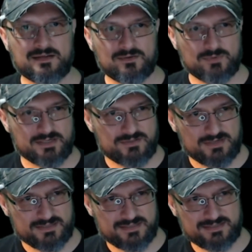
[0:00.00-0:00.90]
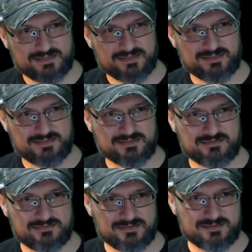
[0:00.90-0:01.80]

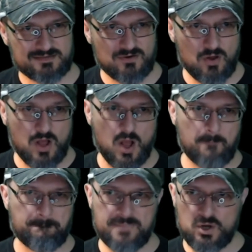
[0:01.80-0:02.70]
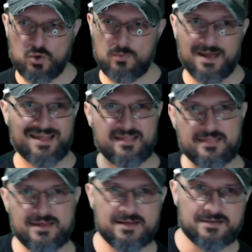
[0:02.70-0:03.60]
192.6.8.0.0, boom,
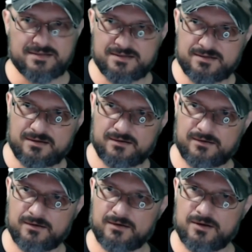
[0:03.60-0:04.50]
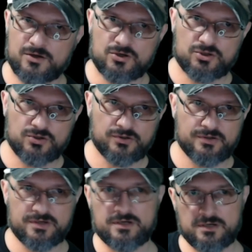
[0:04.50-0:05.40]
this should,
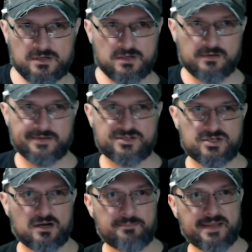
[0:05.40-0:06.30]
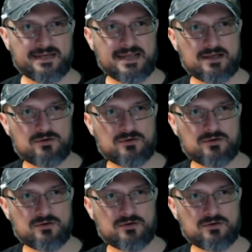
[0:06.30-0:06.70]
let's check our ping now.